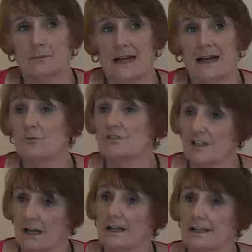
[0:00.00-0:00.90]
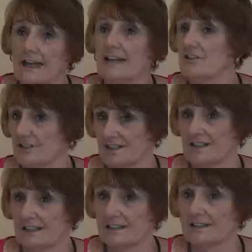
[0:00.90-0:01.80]
outside
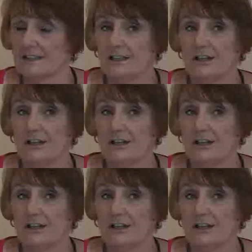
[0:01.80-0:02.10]
agencies